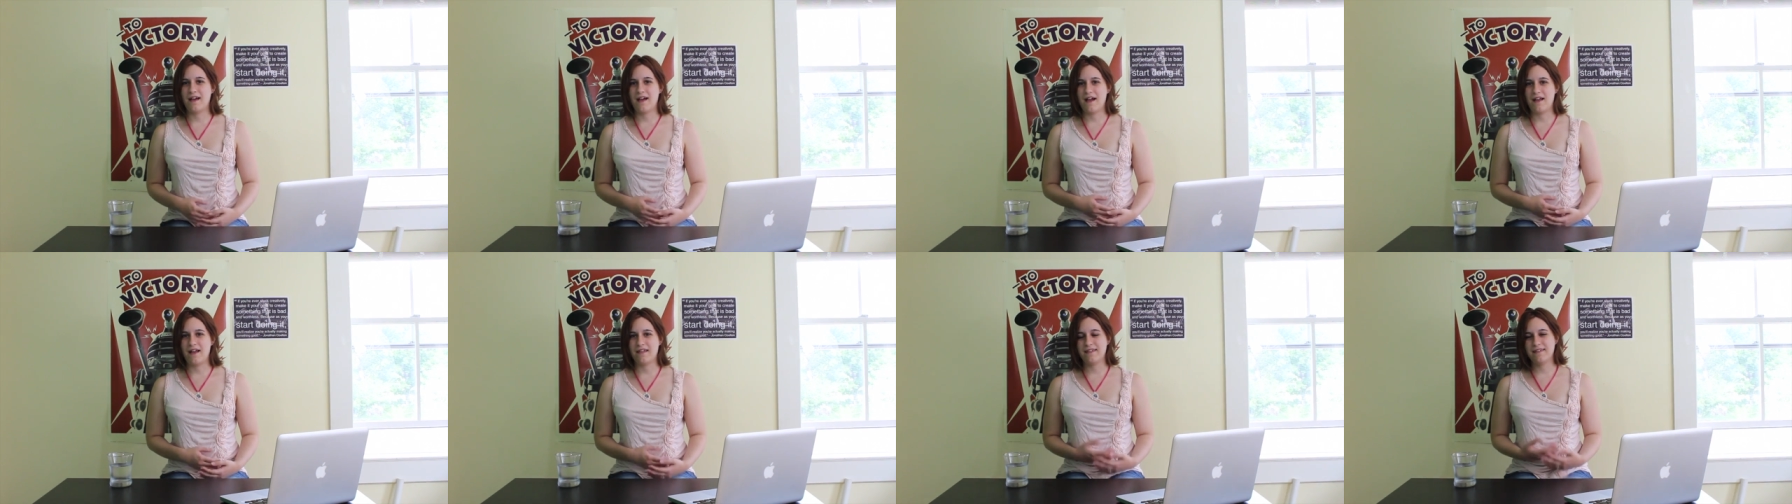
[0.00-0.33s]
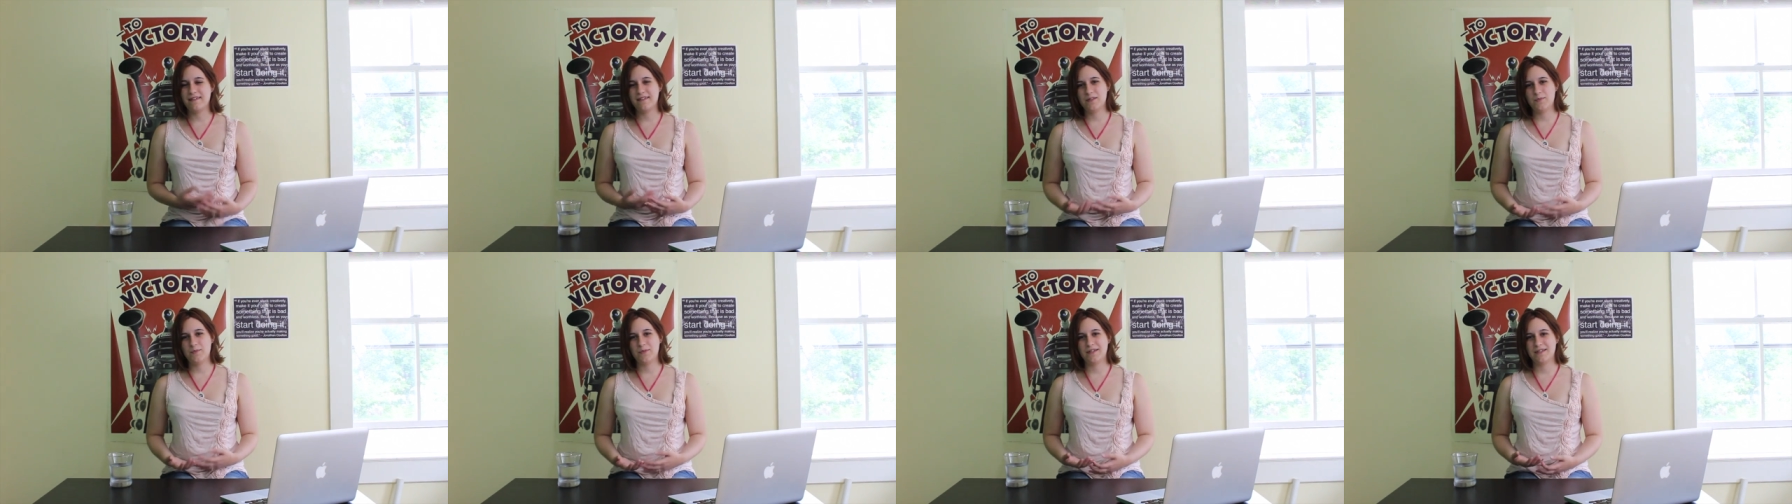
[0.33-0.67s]
I think
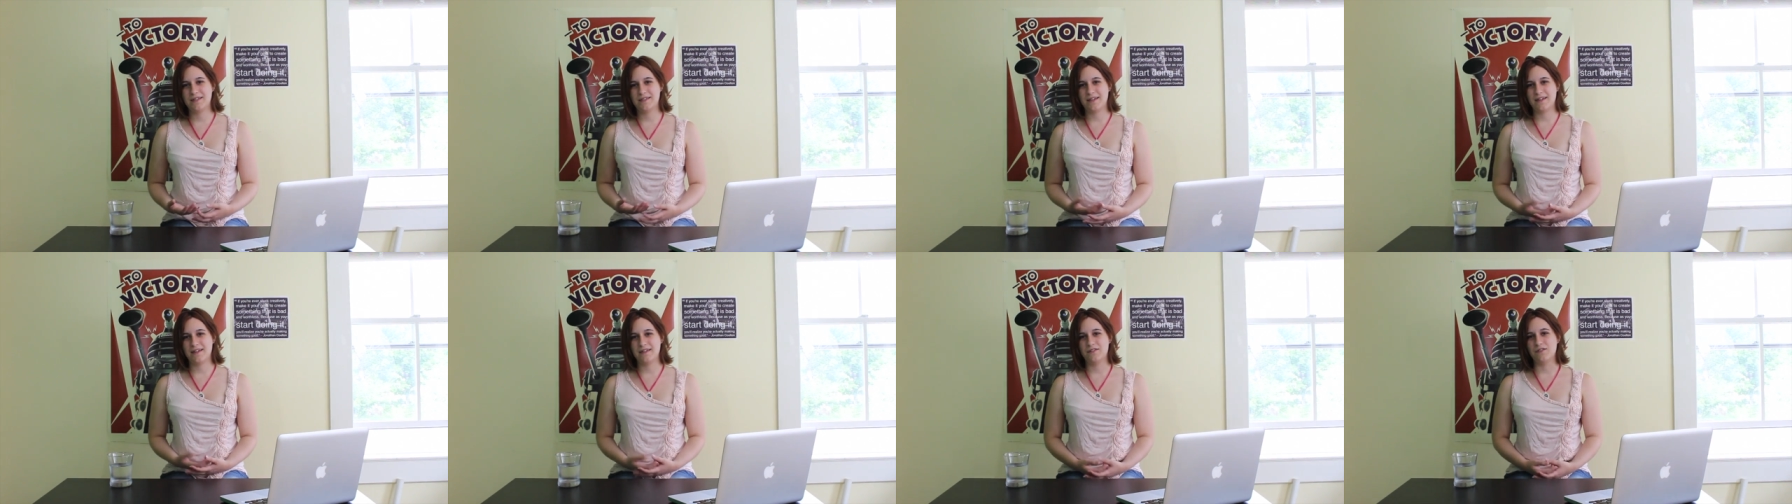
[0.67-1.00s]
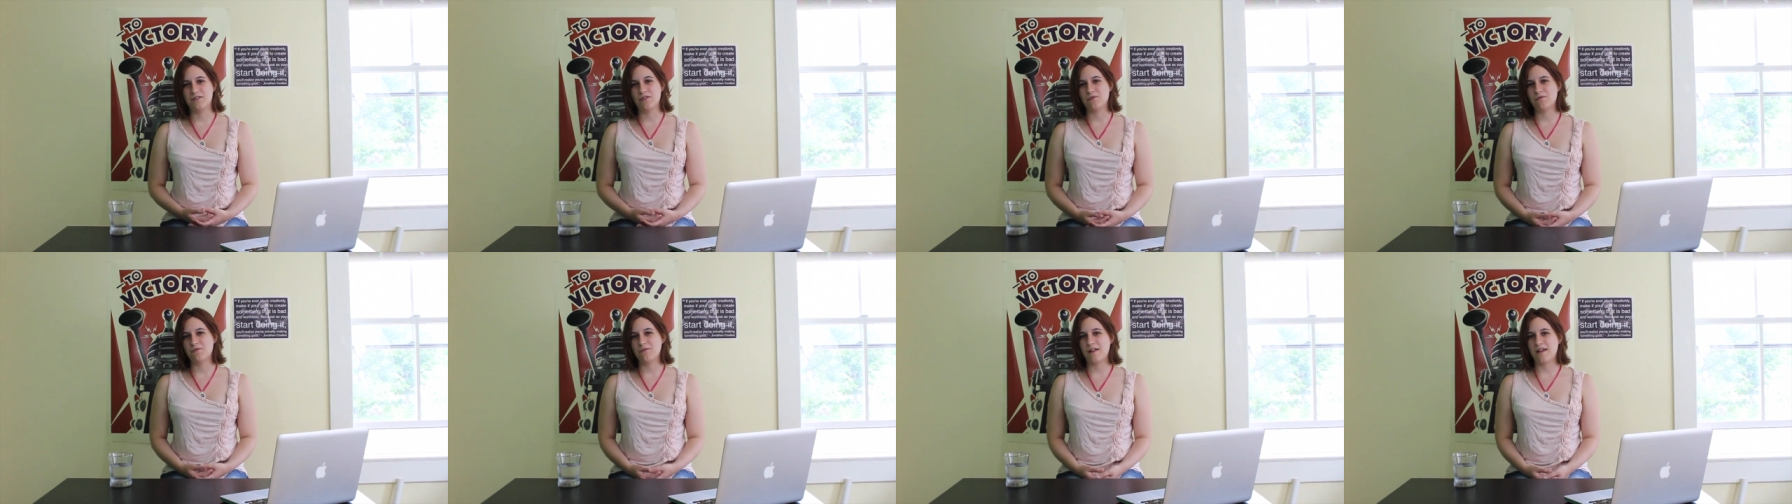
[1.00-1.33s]
that's because I
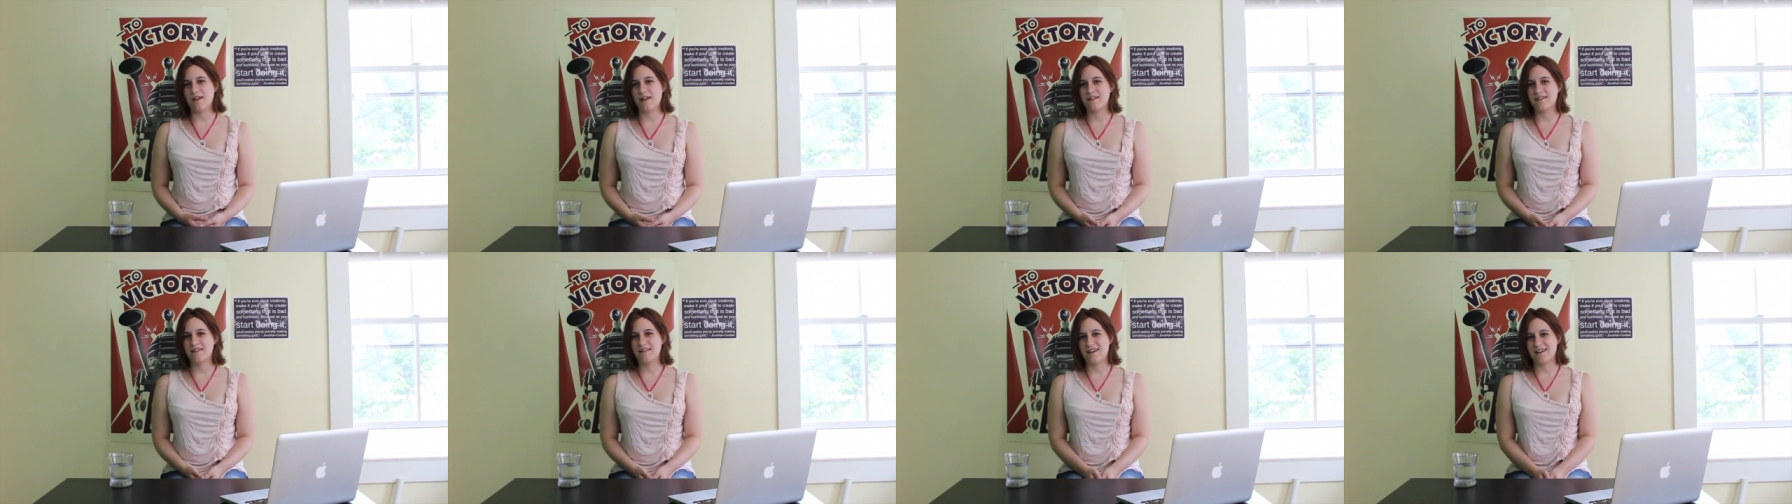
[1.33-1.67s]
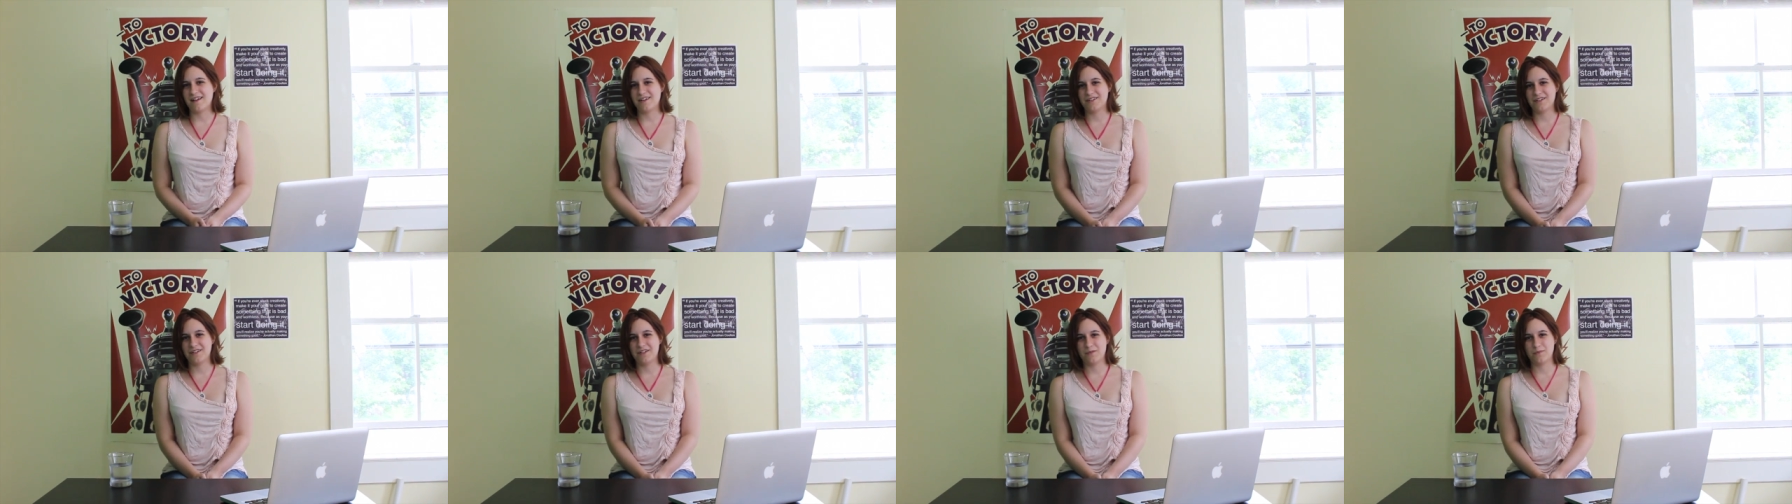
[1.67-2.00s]
don't, I didn't
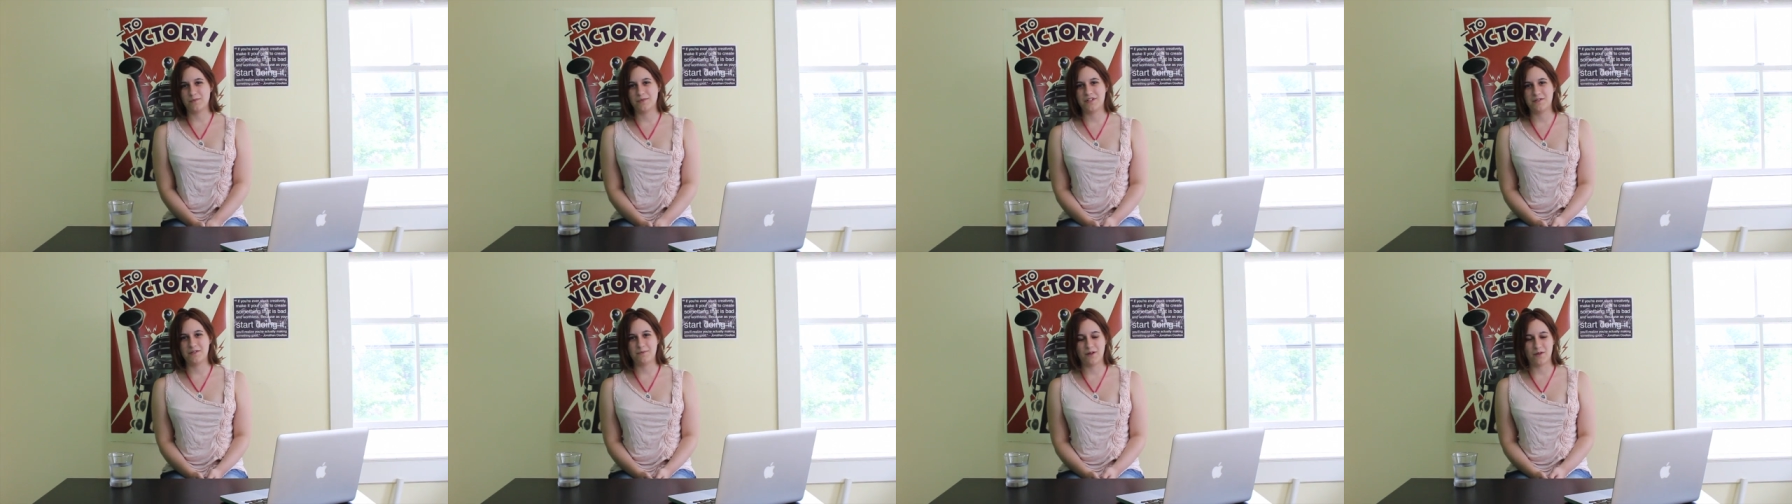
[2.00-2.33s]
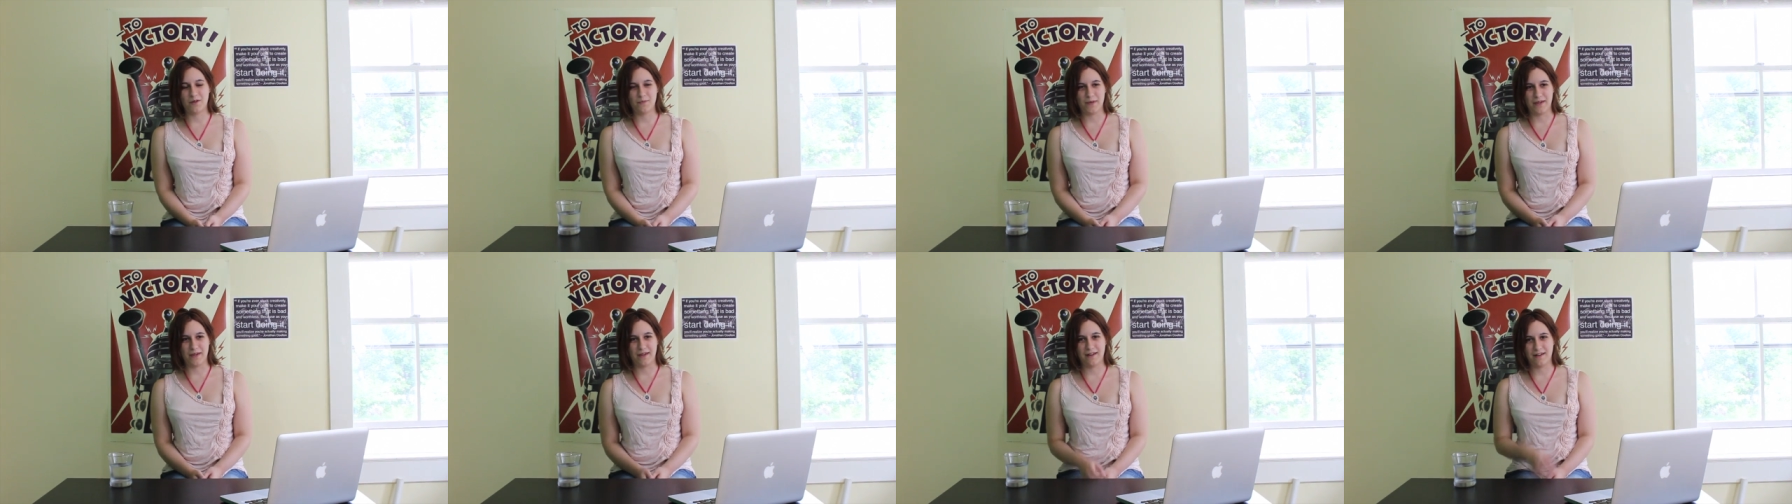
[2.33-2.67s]
actually know much
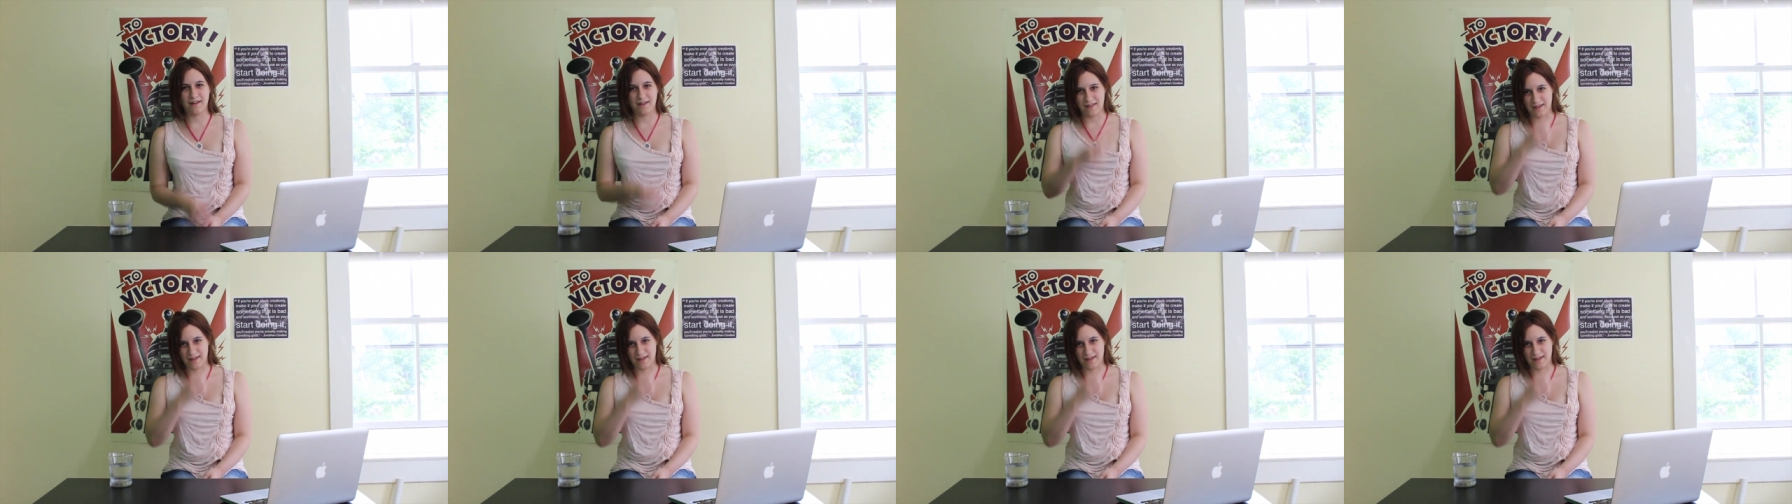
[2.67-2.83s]
about Bane.